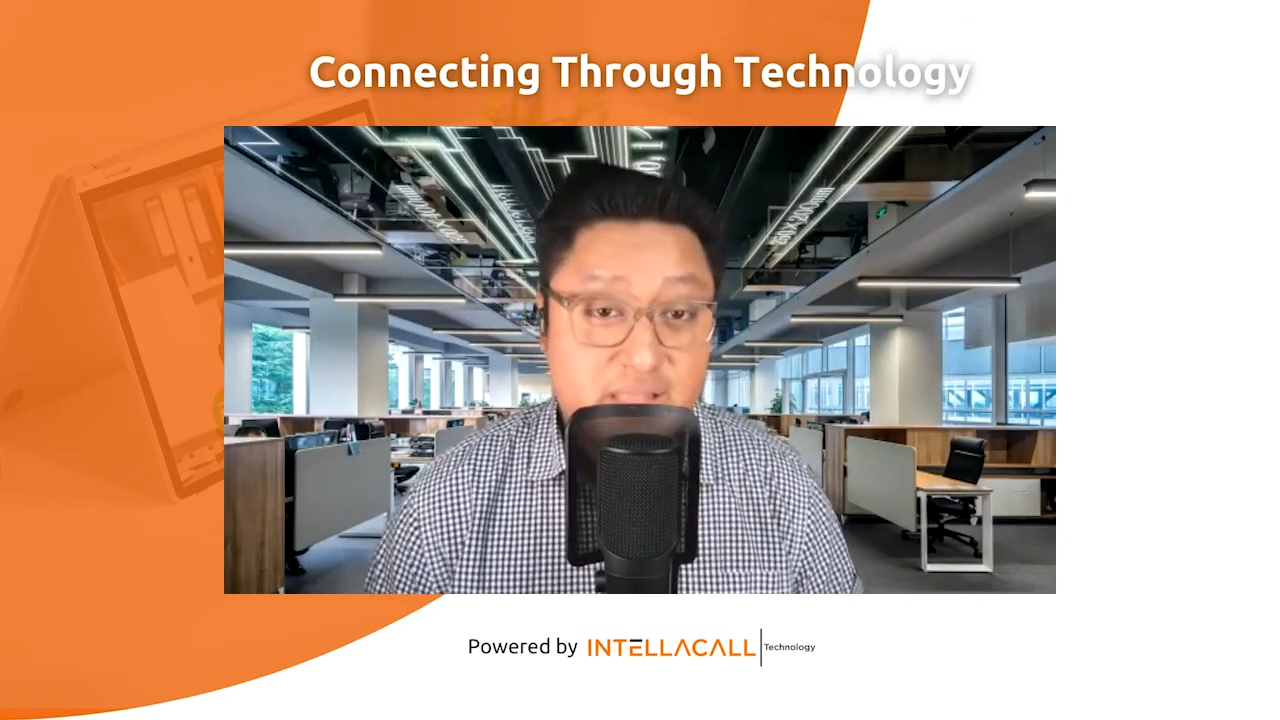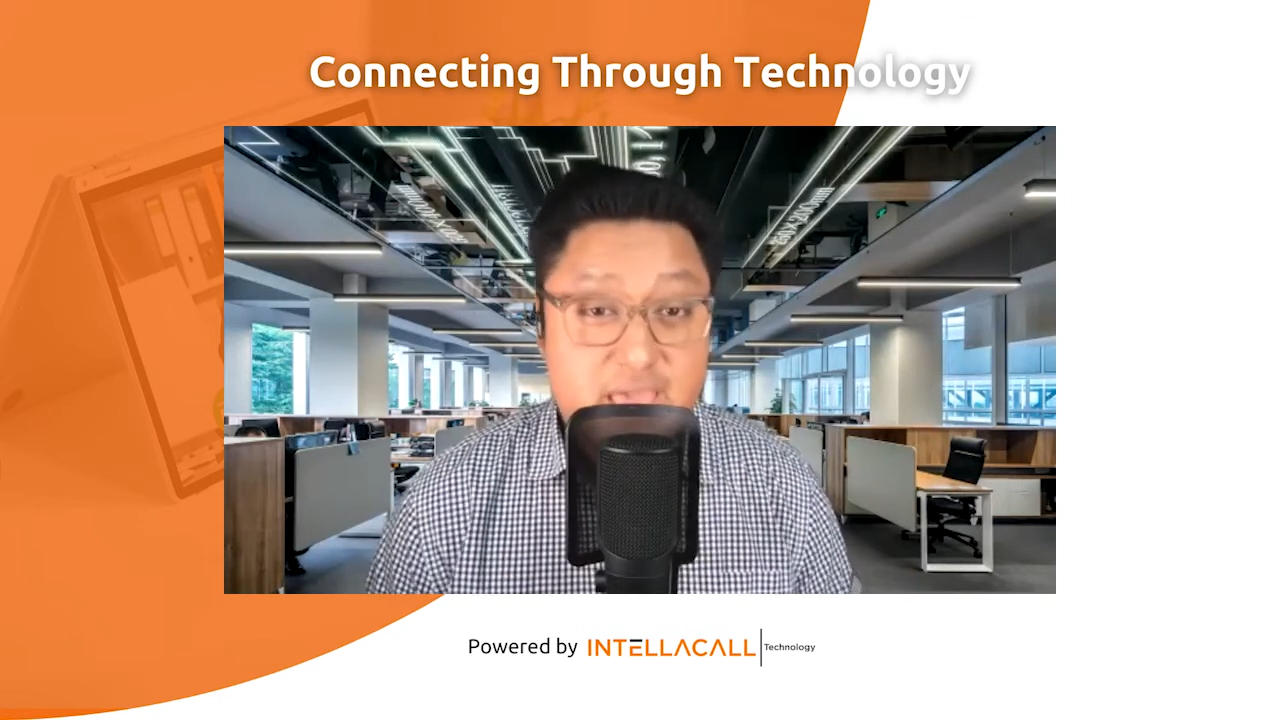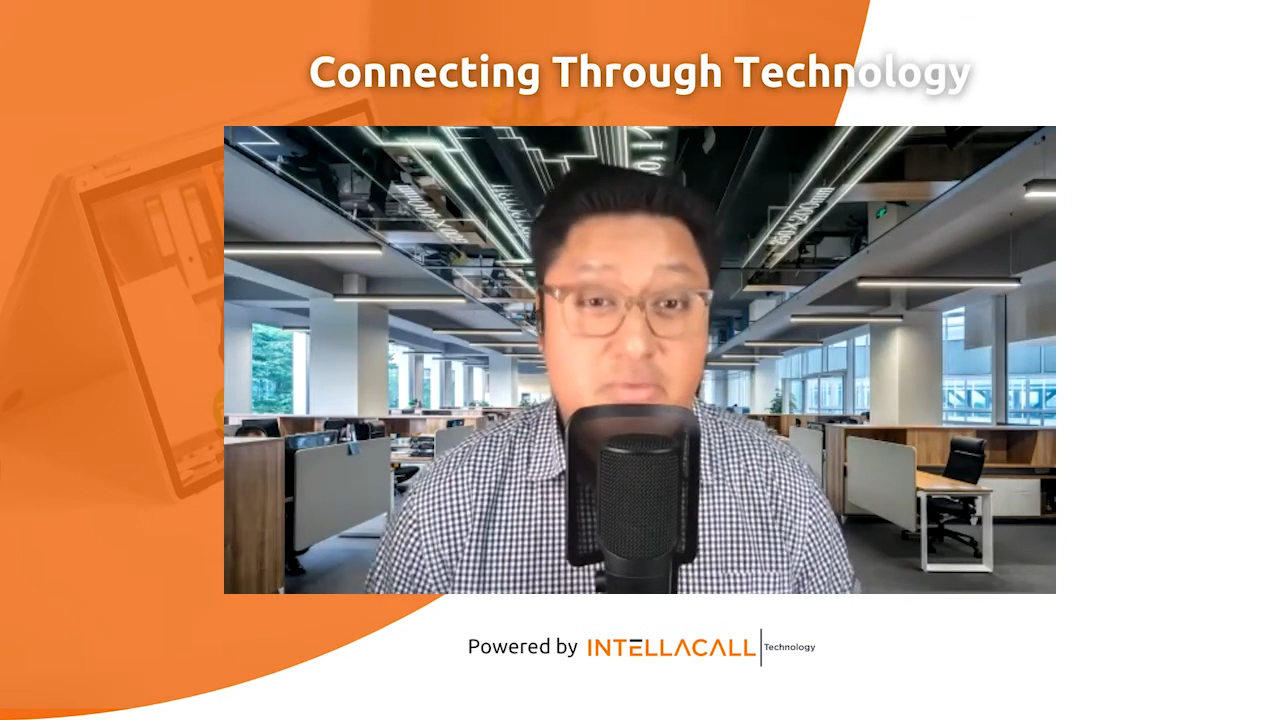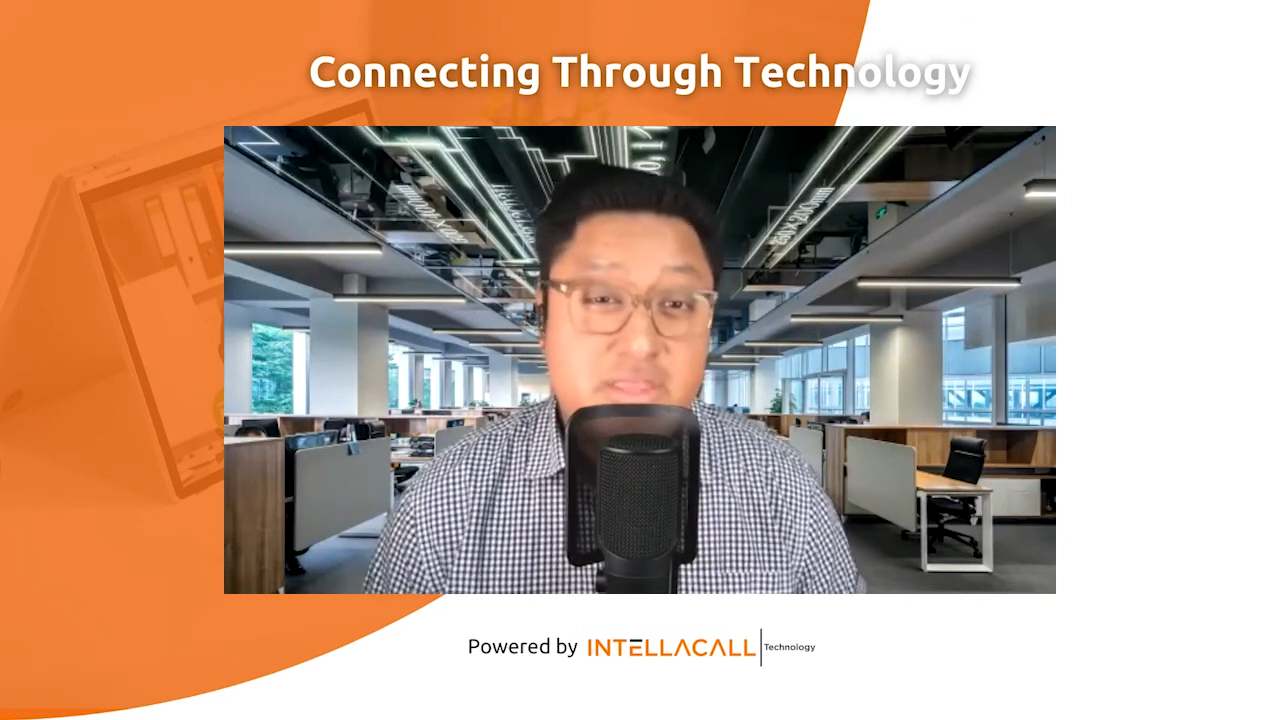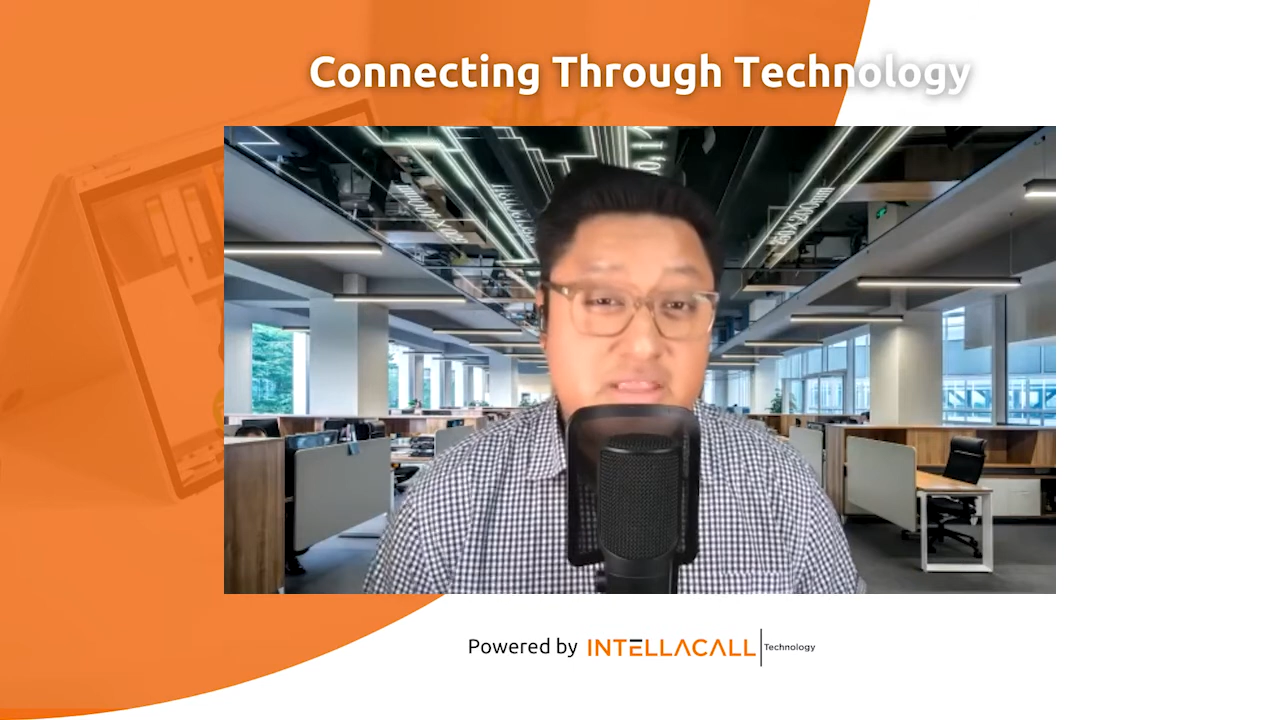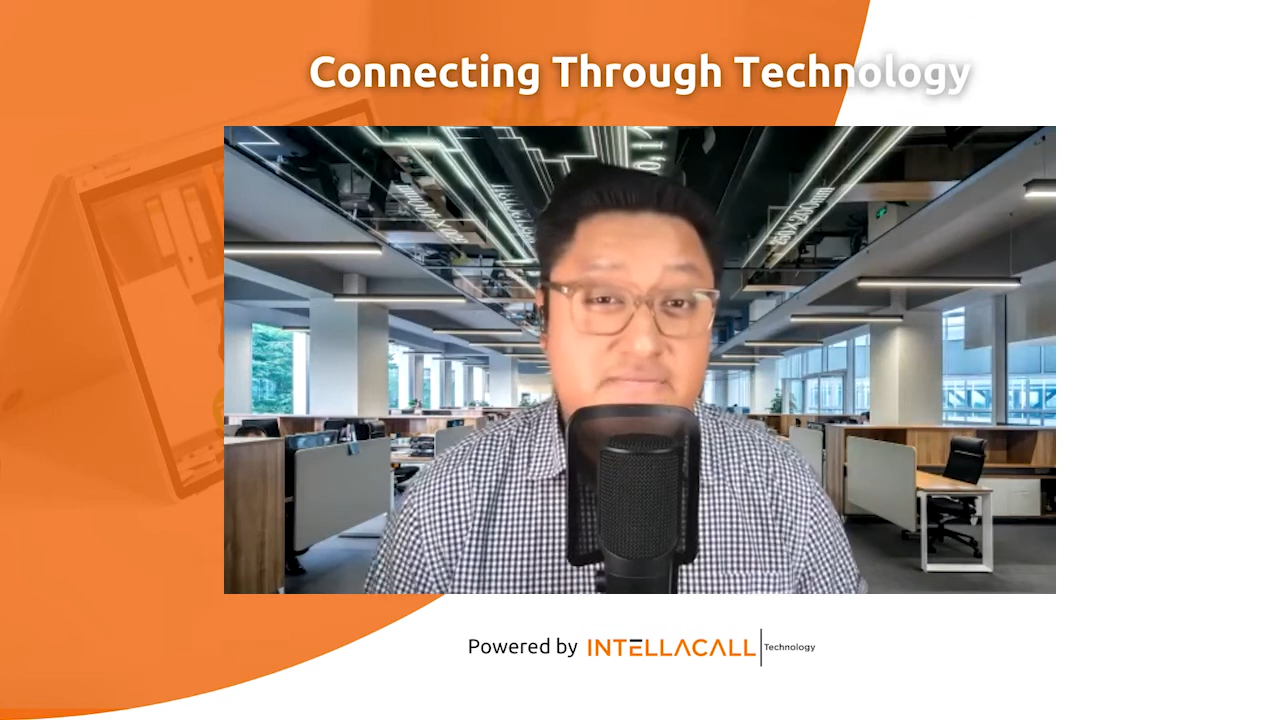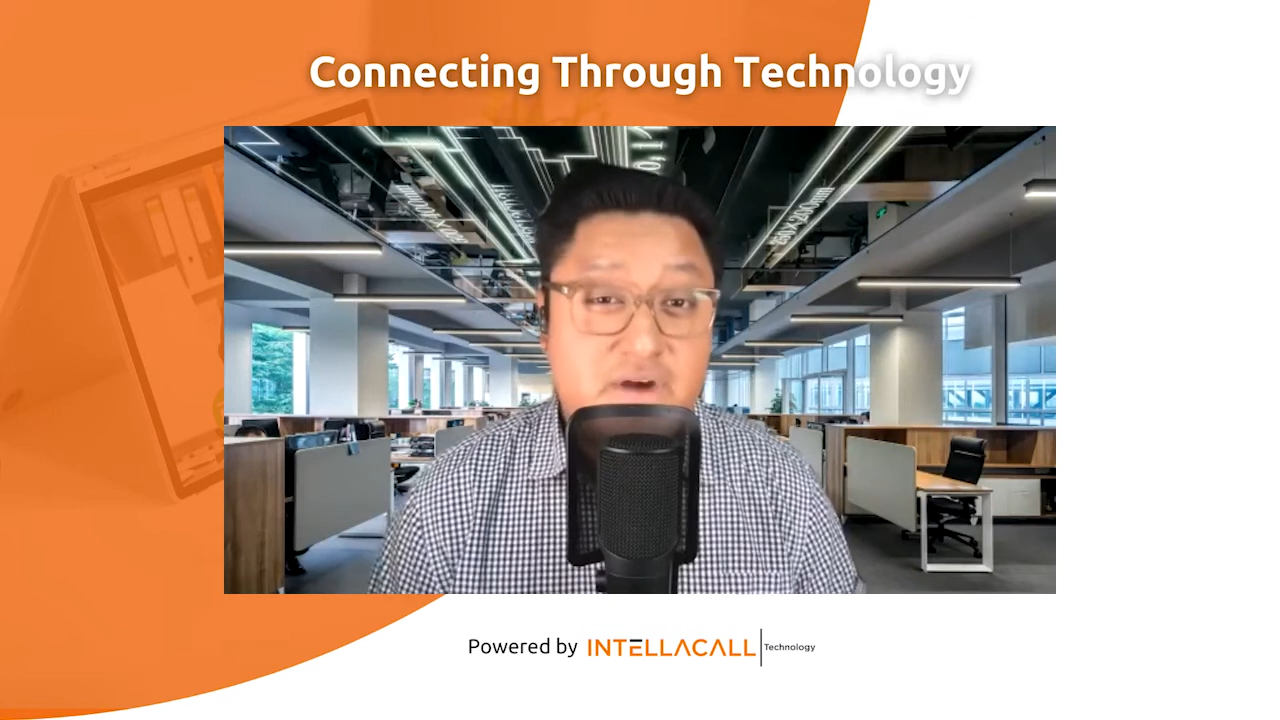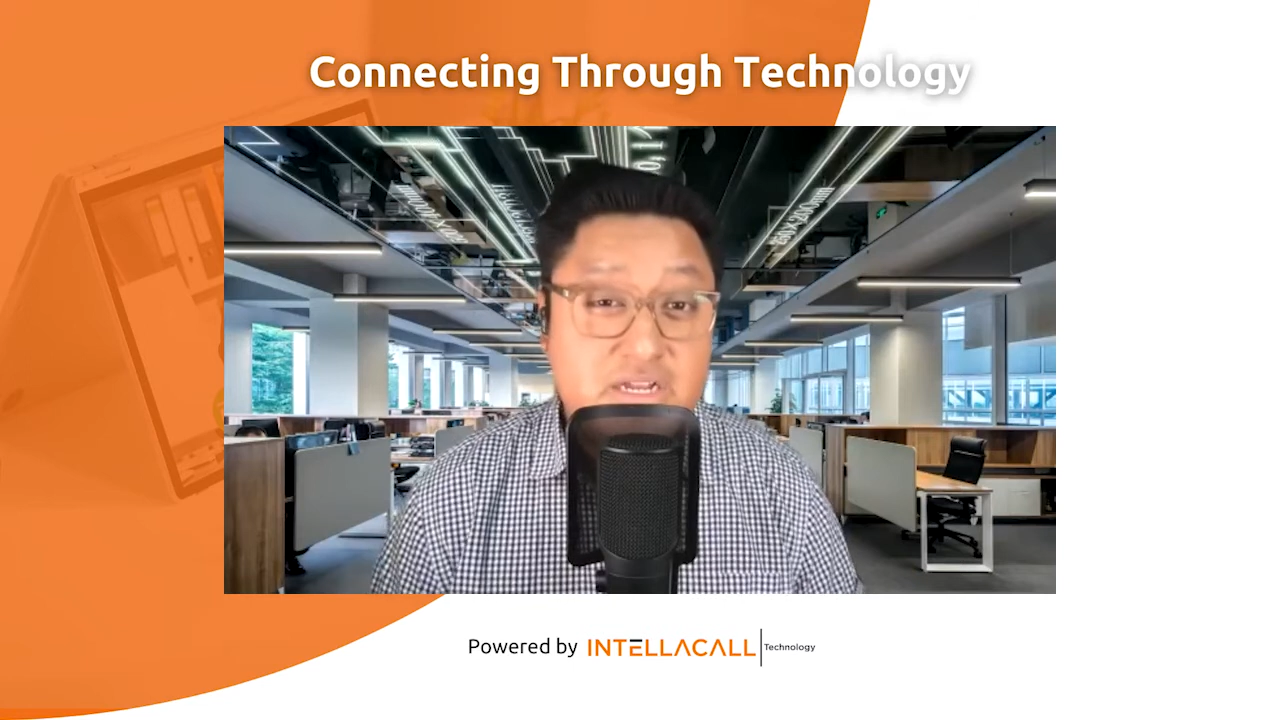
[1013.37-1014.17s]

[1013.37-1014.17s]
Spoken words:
play within the